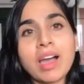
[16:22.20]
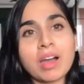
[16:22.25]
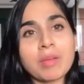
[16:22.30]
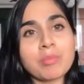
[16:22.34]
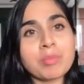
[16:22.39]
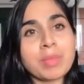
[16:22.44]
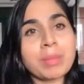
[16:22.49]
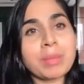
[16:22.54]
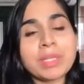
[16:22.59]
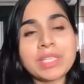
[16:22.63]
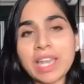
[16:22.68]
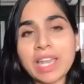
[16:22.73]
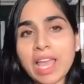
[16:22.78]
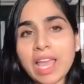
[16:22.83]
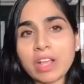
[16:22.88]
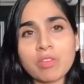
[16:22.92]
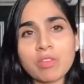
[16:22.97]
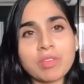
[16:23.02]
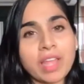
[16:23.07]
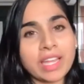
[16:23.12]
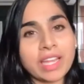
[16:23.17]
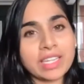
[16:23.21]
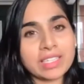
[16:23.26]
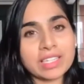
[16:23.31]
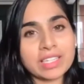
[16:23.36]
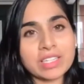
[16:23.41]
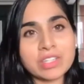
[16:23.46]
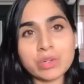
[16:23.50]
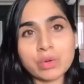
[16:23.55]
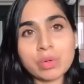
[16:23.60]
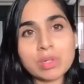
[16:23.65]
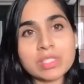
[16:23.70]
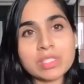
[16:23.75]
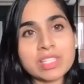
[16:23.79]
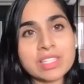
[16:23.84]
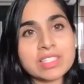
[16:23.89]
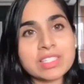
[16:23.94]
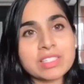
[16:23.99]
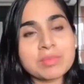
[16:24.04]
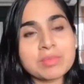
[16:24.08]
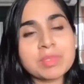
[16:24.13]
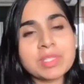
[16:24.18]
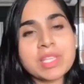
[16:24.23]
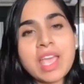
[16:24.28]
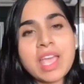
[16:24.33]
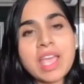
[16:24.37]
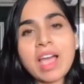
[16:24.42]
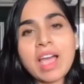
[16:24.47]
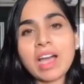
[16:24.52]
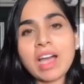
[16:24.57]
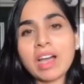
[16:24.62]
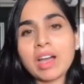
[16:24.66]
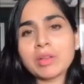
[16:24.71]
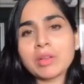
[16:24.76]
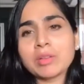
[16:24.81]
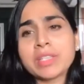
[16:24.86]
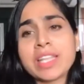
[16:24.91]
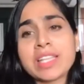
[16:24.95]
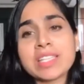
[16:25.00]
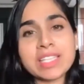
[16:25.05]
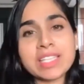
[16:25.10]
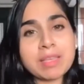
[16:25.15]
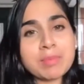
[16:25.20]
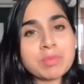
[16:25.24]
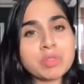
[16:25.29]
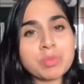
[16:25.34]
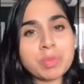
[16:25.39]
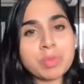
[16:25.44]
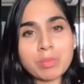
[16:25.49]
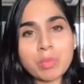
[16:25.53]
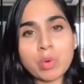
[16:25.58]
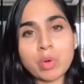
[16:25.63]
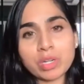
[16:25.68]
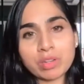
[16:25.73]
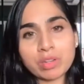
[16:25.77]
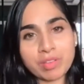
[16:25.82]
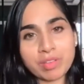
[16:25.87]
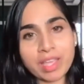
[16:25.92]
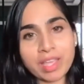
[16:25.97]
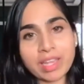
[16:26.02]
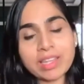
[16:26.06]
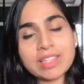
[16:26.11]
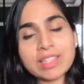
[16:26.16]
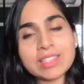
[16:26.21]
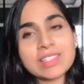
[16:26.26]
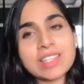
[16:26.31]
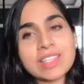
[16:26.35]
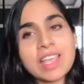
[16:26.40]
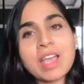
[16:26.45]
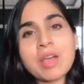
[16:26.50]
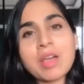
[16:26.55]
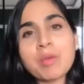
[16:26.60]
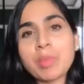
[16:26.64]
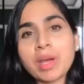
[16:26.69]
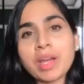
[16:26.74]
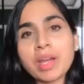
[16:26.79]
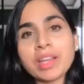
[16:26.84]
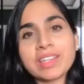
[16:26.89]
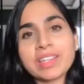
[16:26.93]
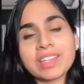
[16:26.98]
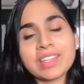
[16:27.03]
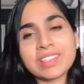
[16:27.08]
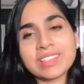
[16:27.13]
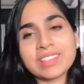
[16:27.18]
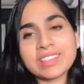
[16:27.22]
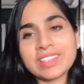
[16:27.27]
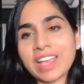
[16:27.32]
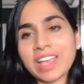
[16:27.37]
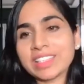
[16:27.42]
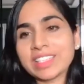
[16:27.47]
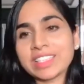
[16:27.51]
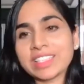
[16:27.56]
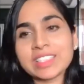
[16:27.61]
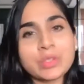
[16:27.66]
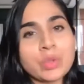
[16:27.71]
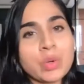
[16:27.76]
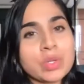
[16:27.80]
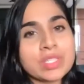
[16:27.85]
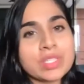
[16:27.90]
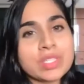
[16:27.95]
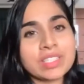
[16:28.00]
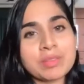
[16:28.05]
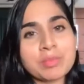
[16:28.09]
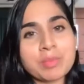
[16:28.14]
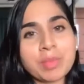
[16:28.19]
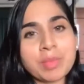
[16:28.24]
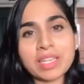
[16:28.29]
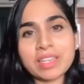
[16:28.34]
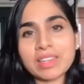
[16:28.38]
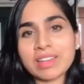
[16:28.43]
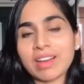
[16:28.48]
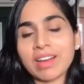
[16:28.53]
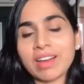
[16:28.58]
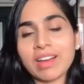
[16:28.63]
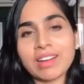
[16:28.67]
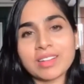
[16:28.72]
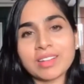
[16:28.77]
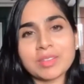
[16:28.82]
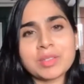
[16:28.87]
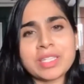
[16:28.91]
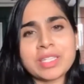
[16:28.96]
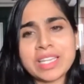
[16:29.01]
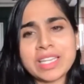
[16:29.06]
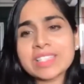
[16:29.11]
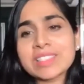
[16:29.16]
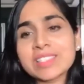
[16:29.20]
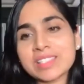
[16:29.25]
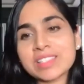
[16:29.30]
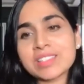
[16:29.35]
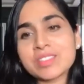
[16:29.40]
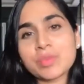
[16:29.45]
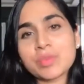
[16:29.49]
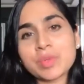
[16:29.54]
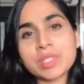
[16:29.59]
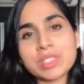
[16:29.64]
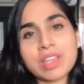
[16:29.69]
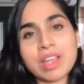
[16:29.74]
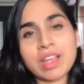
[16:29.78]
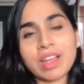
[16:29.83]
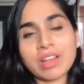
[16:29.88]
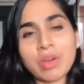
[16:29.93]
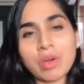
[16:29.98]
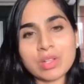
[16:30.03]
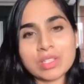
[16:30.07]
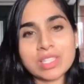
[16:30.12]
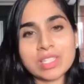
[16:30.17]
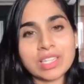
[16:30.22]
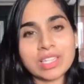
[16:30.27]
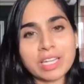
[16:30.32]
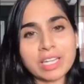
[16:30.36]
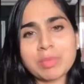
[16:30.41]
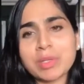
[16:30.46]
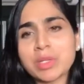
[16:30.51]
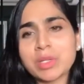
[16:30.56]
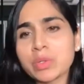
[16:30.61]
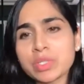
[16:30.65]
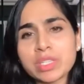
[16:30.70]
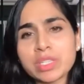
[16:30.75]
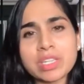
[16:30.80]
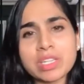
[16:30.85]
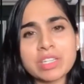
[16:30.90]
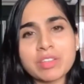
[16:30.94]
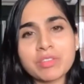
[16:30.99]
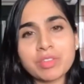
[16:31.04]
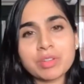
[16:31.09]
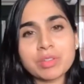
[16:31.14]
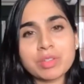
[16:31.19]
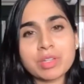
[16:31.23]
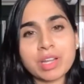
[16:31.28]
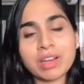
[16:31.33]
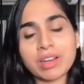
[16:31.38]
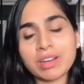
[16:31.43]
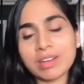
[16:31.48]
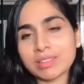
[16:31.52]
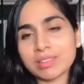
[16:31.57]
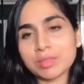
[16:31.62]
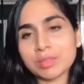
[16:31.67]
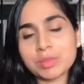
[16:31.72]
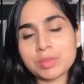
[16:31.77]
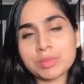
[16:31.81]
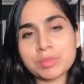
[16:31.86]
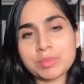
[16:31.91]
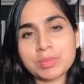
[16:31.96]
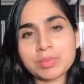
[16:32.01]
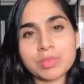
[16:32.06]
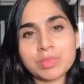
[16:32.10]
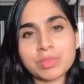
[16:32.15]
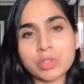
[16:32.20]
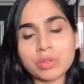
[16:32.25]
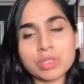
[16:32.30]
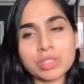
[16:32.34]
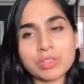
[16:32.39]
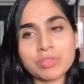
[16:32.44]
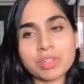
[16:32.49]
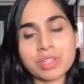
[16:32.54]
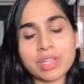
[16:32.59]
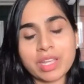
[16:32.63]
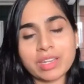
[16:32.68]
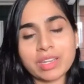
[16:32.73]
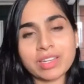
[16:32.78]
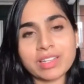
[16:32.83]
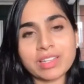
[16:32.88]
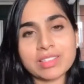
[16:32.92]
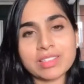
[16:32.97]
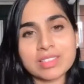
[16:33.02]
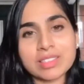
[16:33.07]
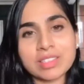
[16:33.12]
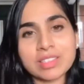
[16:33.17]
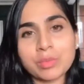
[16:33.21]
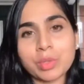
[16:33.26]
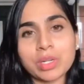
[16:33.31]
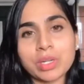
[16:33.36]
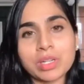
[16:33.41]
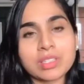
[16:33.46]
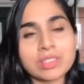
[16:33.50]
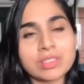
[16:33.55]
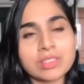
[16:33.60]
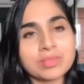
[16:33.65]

Maybe the lack of light control systems. There seems to be more awareness, but I think those are the main reasons which are causing light pollution in different areas in the world.